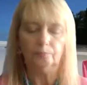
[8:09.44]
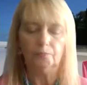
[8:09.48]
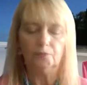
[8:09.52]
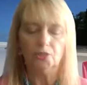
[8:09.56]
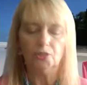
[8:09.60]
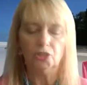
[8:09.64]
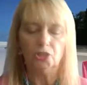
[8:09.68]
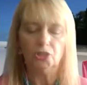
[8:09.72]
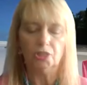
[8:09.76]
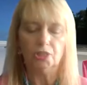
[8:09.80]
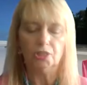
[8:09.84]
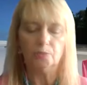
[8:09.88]

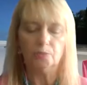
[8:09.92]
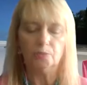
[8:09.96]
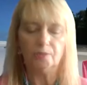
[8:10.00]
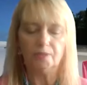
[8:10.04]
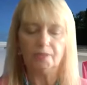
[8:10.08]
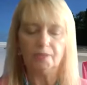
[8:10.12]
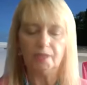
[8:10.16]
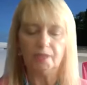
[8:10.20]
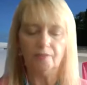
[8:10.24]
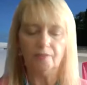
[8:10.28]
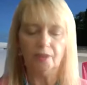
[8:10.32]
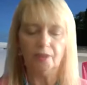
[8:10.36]
She's
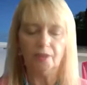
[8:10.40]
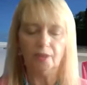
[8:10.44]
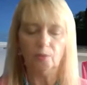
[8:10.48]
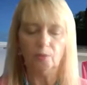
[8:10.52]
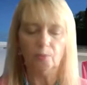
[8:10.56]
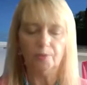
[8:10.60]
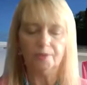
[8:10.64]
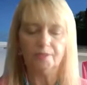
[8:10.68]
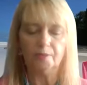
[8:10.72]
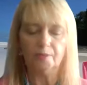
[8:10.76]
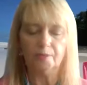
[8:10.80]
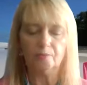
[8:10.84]
receiving
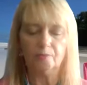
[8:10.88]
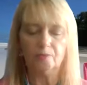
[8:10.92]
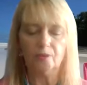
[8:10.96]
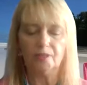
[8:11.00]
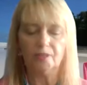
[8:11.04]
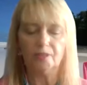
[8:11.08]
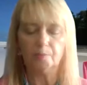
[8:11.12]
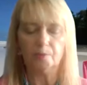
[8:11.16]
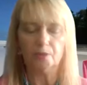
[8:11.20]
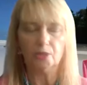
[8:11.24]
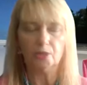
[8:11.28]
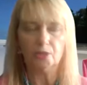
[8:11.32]
wisdom
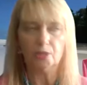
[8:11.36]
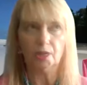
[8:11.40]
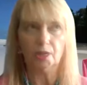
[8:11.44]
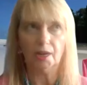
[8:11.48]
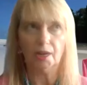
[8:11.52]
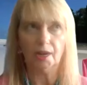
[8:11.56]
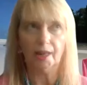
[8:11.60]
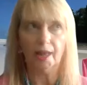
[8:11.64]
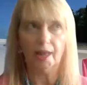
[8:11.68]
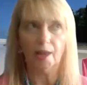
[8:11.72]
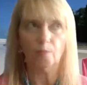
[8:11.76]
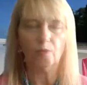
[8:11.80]
transmission.
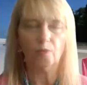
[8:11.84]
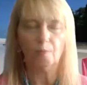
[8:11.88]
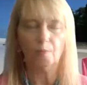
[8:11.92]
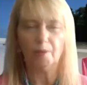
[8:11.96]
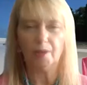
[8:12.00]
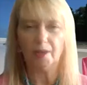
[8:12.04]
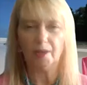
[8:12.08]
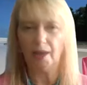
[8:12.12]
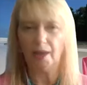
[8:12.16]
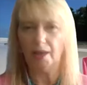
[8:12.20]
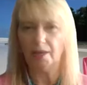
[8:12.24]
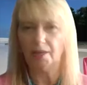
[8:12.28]
Again, we're
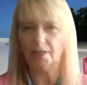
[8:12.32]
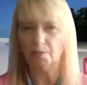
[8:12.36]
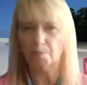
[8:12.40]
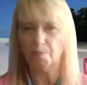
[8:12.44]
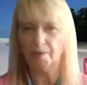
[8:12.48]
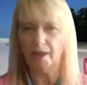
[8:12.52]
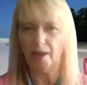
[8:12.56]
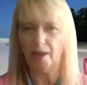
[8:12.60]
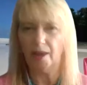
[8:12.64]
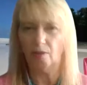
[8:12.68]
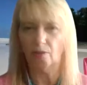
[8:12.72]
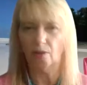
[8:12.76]
being guided to
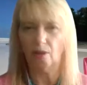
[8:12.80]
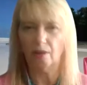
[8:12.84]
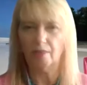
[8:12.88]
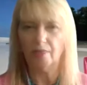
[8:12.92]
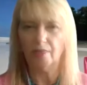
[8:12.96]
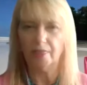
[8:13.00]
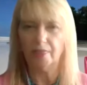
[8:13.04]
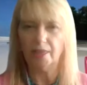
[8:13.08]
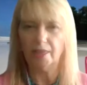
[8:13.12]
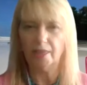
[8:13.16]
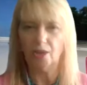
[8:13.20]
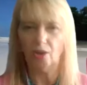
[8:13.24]
be out
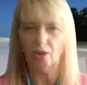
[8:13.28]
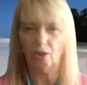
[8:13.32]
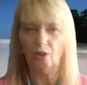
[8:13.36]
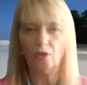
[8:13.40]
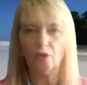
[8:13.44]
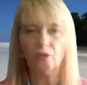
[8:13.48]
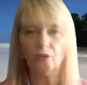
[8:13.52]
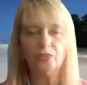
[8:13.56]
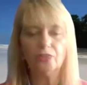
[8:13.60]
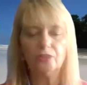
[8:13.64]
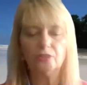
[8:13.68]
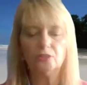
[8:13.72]
in the
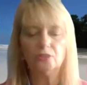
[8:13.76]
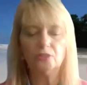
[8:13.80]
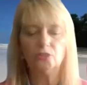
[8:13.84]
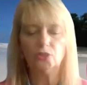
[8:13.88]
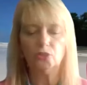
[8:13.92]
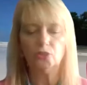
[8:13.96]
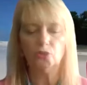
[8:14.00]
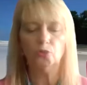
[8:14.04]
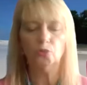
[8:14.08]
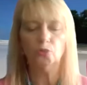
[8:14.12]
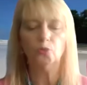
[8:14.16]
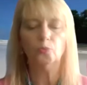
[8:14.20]
earth
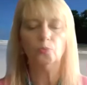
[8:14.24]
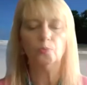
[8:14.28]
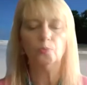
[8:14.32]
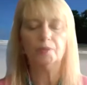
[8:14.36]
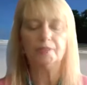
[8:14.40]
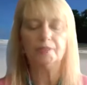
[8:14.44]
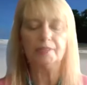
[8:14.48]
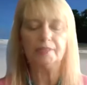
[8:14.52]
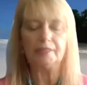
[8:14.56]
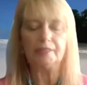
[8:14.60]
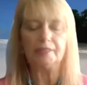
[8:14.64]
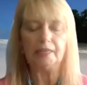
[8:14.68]
to
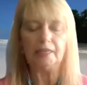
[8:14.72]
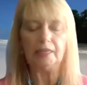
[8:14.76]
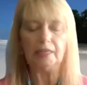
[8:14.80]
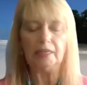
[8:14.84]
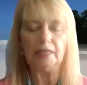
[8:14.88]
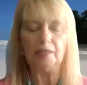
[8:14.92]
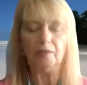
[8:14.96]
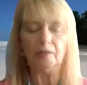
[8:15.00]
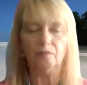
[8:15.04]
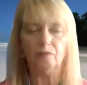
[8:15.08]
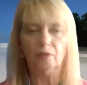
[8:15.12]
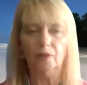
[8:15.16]

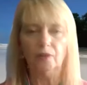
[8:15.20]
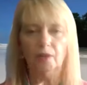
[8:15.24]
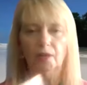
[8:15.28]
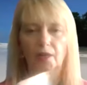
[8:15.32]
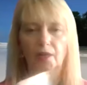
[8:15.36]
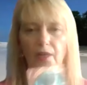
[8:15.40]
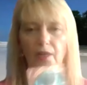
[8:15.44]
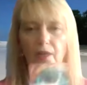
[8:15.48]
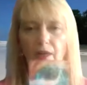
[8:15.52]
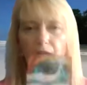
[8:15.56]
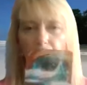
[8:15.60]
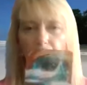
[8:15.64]
receive
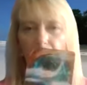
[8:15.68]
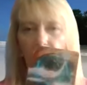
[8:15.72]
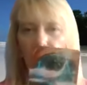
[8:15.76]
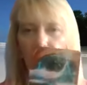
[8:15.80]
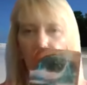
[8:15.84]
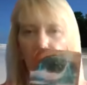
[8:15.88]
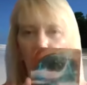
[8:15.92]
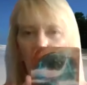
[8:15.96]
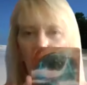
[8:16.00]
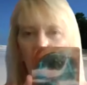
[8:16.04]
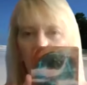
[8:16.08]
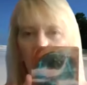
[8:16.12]

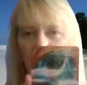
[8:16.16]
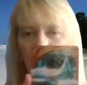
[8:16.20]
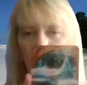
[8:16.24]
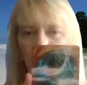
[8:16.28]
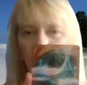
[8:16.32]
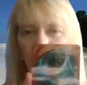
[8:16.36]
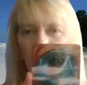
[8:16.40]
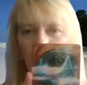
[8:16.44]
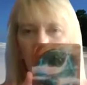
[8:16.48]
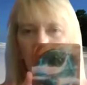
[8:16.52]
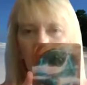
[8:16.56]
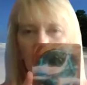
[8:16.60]

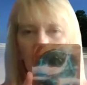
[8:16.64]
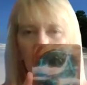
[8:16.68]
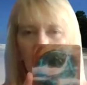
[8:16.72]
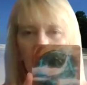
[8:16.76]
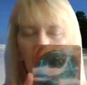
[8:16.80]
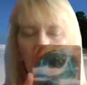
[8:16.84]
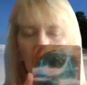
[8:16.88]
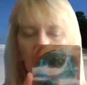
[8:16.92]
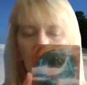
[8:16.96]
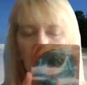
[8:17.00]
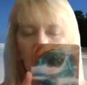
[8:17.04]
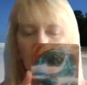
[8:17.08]

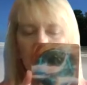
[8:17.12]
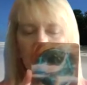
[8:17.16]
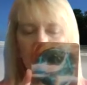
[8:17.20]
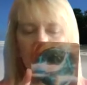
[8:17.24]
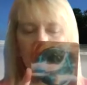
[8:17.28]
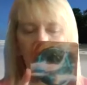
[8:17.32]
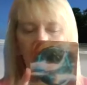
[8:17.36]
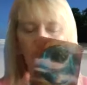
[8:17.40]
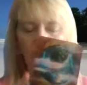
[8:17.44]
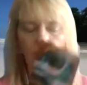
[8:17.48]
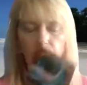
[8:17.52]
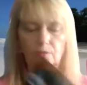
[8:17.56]
the divine
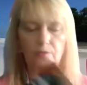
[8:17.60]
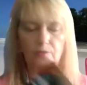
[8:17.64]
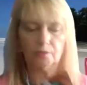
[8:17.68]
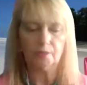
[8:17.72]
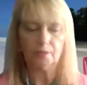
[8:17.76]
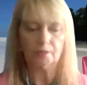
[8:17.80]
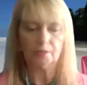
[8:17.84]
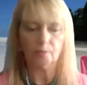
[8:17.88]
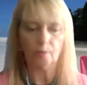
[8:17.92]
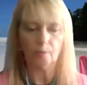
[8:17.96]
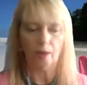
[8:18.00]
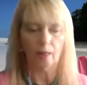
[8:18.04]
downloads
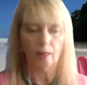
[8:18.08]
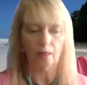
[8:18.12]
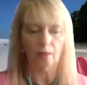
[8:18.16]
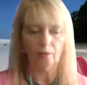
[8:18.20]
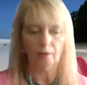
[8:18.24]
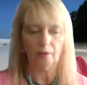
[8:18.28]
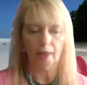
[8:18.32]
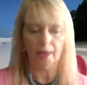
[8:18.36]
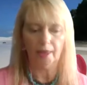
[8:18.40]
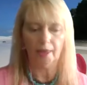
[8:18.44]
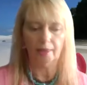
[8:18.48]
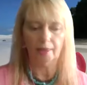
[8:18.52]
as well.
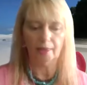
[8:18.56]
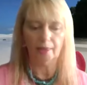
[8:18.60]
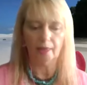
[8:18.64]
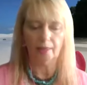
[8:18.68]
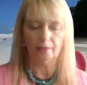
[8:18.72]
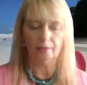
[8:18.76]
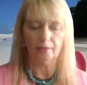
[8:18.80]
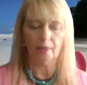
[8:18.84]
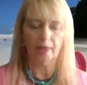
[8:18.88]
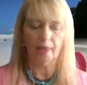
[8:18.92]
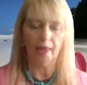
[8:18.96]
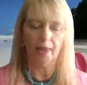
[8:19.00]
Okay.
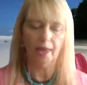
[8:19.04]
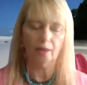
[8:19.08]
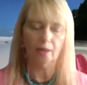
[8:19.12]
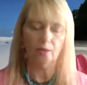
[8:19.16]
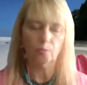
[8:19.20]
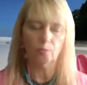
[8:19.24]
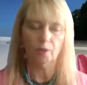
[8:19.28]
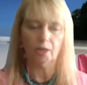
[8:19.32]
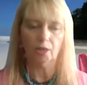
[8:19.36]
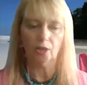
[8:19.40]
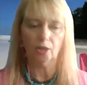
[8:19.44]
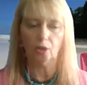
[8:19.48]
Then,
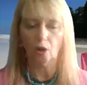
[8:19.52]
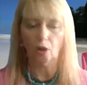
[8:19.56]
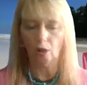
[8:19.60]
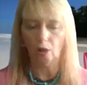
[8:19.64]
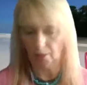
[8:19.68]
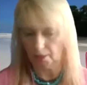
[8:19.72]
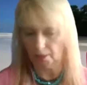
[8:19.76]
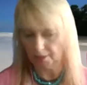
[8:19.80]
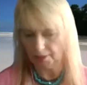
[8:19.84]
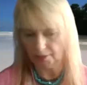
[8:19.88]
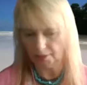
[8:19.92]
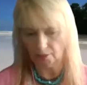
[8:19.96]
and we can
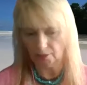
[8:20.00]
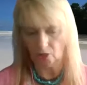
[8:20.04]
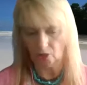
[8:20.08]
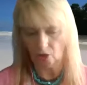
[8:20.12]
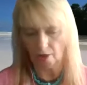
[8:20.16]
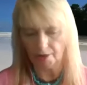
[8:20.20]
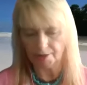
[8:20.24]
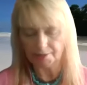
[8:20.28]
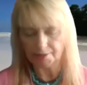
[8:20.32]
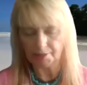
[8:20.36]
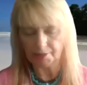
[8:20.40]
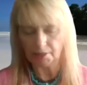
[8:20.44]
call in the
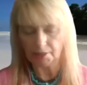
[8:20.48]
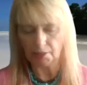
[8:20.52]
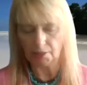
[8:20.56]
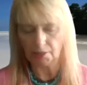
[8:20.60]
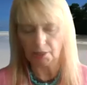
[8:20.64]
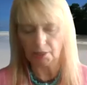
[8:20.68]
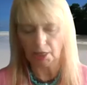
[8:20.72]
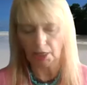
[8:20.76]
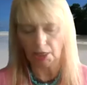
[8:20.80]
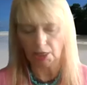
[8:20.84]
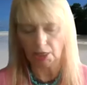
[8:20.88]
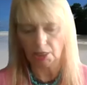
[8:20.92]
goddesses
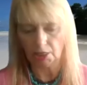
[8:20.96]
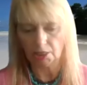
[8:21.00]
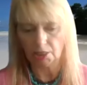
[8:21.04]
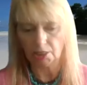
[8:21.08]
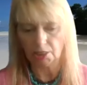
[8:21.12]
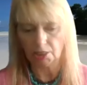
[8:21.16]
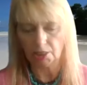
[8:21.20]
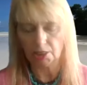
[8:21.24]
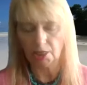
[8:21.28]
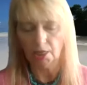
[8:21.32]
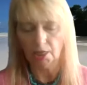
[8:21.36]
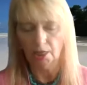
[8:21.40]

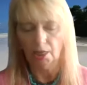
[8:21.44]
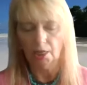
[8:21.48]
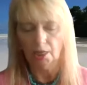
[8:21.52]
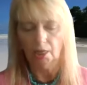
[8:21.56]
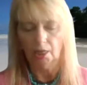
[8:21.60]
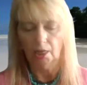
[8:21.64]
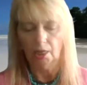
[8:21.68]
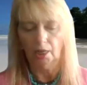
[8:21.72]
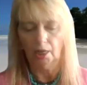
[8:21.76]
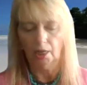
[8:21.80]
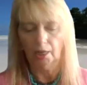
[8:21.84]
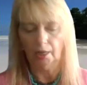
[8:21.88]
and
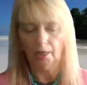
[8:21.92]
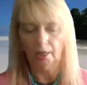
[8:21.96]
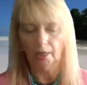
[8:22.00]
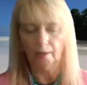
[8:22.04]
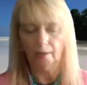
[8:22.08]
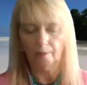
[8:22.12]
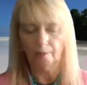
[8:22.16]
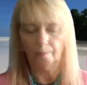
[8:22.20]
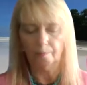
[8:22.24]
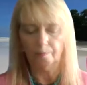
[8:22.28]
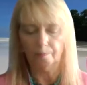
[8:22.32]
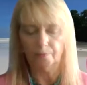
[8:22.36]

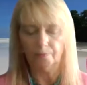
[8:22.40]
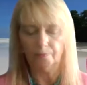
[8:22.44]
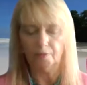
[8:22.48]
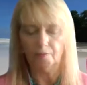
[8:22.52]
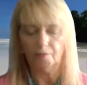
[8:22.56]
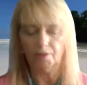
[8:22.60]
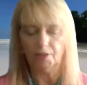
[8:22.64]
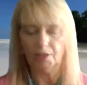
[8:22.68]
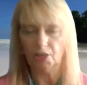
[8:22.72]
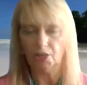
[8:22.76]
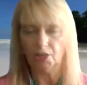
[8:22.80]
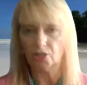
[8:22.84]
the
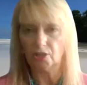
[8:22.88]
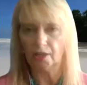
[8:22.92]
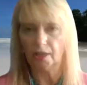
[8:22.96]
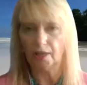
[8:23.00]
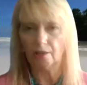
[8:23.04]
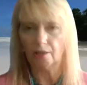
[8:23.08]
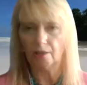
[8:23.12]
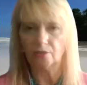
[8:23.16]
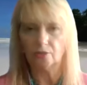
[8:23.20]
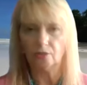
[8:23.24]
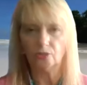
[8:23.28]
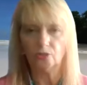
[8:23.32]
Venetian
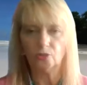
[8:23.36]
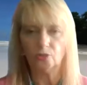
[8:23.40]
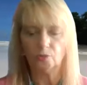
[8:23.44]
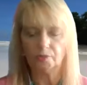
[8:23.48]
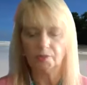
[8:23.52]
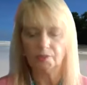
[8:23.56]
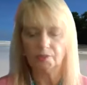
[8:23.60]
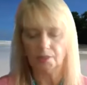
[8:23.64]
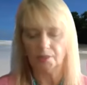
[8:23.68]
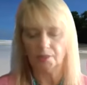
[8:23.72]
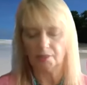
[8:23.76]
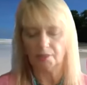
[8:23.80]
Council to
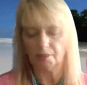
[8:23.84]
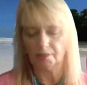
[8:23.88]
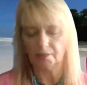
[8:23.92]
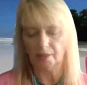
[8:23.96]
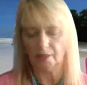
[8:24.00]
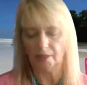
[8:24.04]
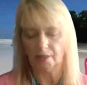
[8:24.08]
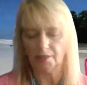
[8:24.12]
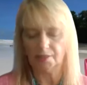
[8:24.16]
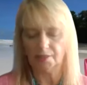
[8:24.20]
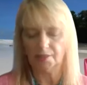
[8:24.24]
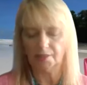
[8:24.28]
assist us
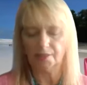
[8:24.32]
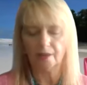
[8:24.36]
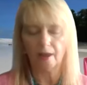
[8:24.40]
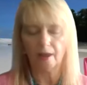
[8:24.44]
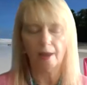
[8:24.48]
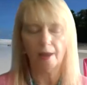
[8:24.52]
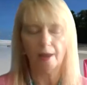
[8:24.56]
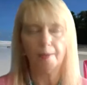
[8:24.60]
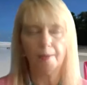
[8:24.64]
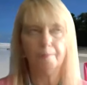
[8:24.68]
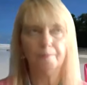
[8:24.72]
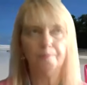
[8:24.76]
at this
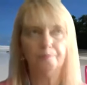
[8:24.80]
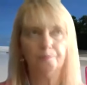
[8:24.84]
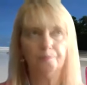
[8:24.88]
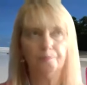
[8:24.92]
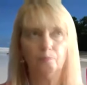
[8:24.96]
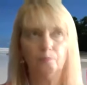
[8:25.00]
time.